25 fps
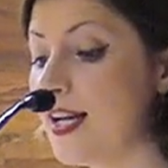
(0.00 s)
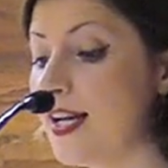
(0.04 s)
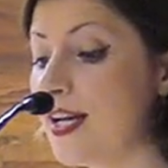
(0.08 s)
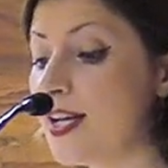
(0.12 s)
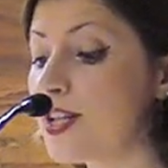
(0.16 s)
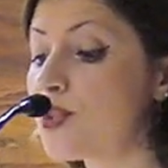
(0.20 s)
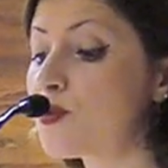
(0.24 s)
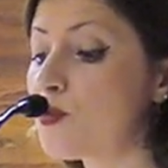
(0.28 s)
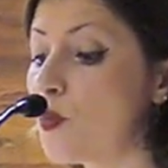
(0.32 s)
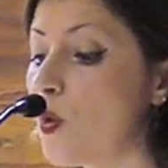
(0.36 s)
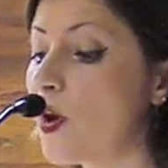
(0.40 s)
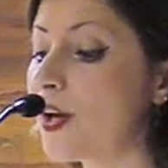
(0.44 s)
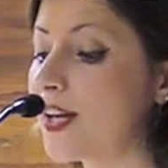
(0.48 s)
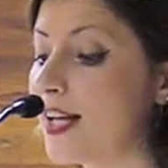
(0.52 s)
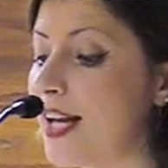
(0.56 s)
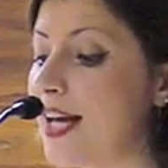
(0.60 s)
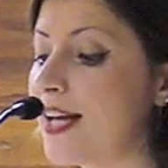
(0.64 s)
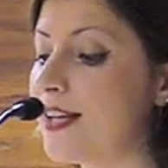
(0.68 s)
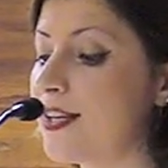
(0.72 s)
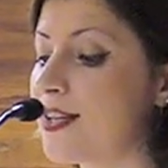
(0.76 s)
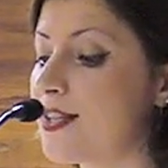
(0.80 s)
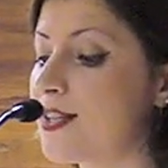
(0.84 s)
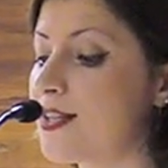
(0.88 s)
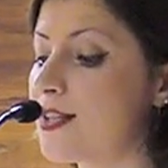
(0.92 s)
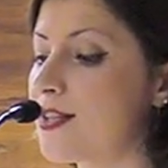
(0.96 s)
is what
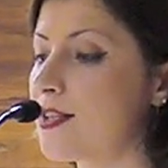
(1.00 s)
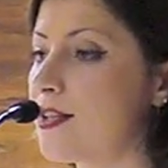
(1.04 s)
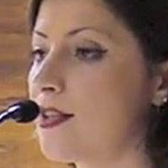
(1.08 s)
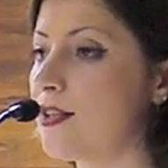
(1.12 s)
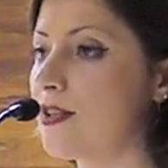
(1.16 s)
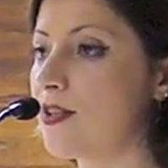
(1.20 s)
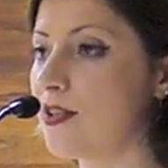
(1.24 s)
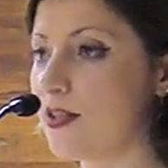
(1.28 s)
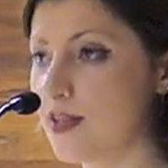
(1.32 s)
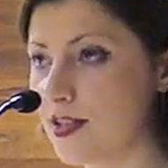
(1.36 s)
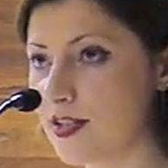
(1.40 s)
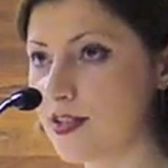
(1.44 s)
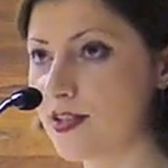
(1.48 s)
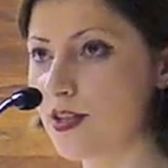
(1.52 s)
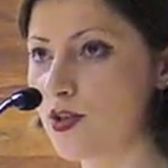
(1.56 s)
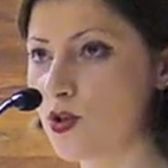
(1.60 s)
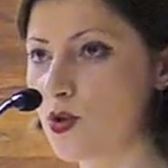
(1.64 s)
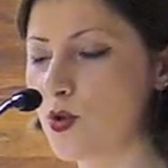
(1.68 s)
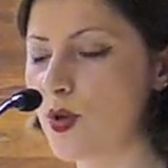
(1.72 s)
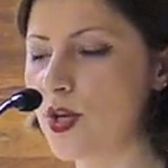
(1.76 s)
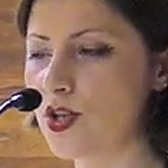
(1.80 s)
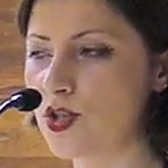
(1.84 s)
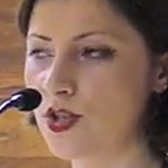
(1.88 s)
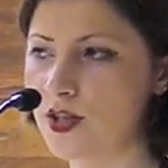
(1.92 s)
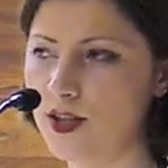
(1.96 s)
led us to the
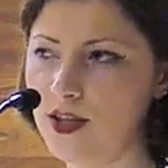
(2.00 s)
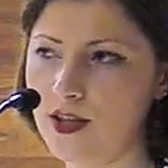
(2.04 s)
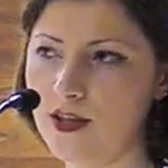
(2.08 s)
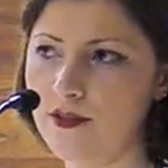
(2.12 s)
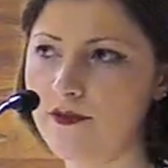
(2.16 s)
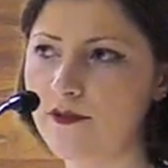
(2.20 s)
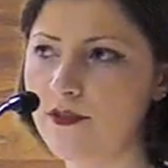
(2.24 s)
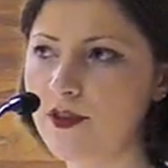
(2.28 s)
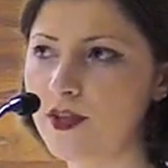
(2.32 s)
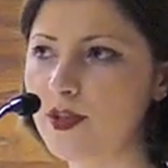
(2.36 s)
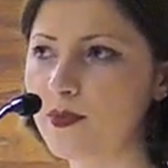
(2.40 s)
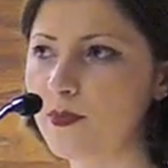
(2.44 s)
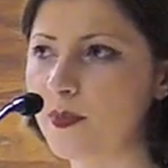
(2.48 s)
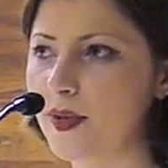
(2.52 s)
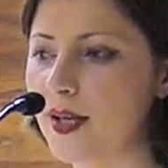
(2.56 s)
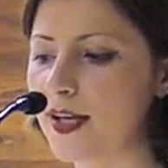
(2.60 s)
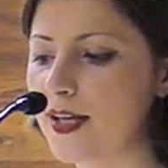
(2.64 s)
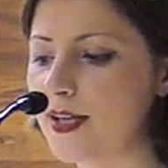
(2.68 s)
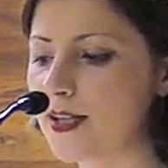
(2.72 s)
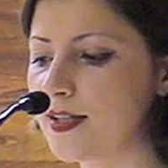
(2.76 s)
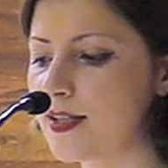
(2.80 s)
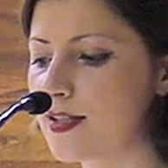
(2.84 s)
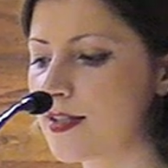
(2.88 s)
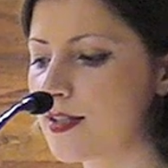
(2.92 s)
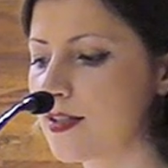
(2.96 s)
situation in the first
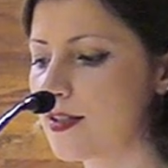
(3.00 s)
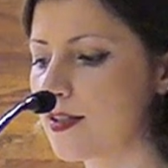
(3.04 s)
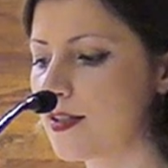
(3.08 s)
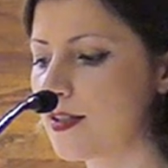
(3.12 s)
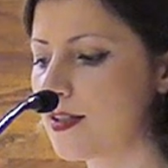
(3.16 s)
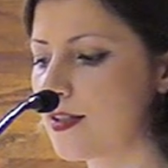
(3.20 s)
place.